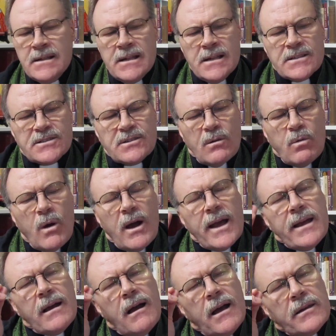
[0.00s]
So
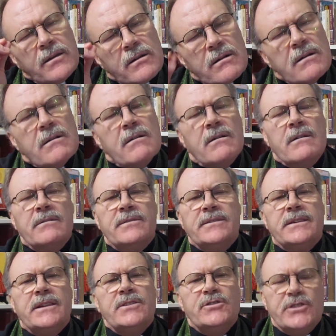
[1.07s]
why on earth
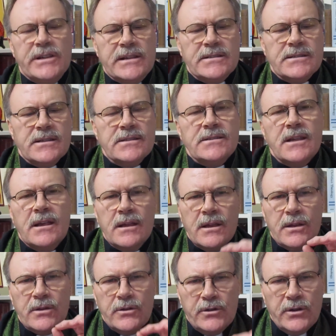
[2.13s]
did Jesus
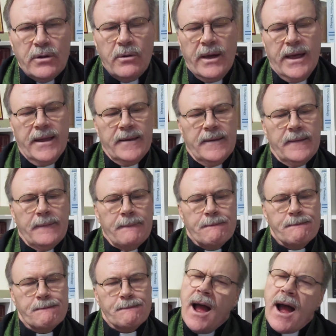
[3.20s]
do it?
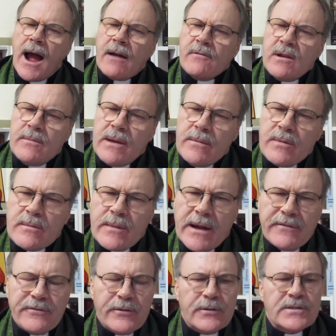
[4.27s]
I remember my
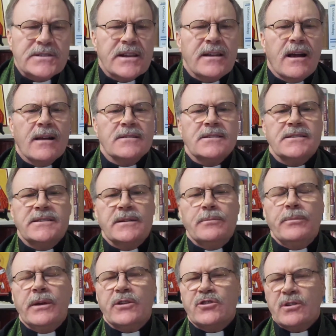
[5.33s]
first diocesan
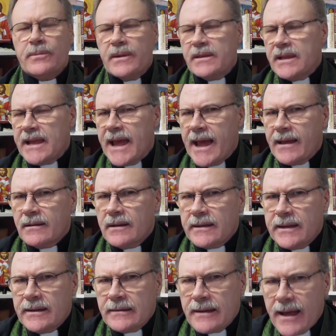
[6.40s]
bishop in the
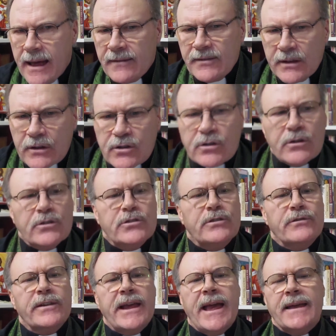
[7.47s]
Anglican Catholic Church
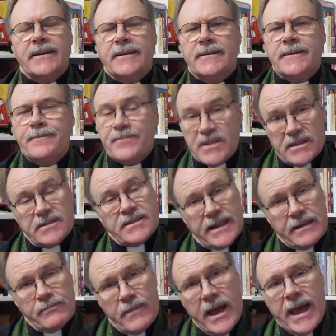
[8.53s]
of Canada, the
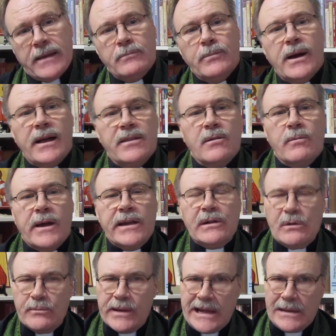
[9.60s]
same man, by the way,
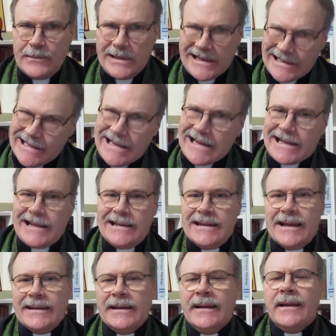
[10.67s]
who made me a deacon
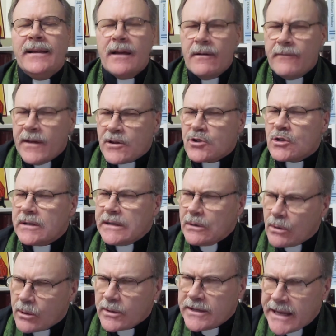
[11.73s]
and eventually
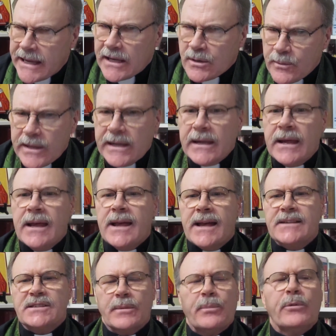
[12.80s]
ordained me
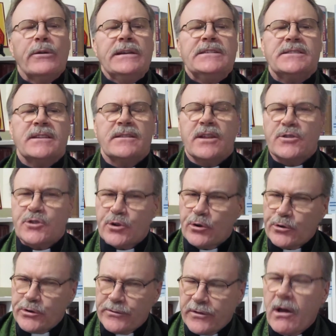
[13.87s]
as a priest in the
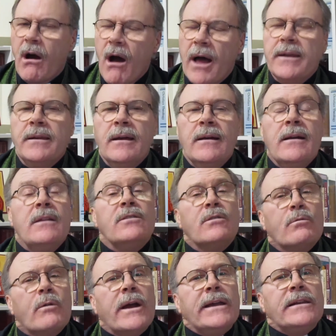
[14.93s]
Church of God, the
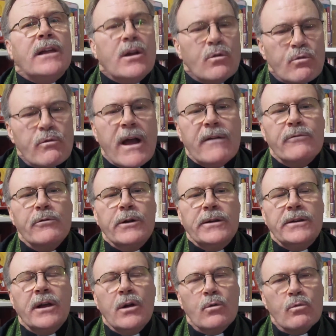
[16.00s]
Right
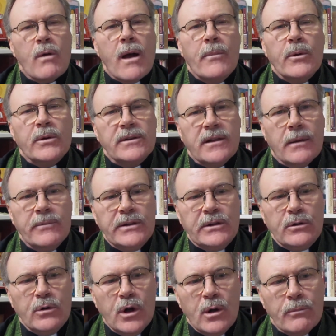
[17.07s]
Reverend Robert
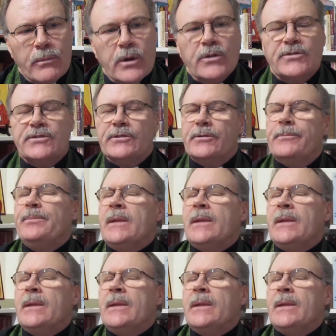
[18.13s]
W. Mercer,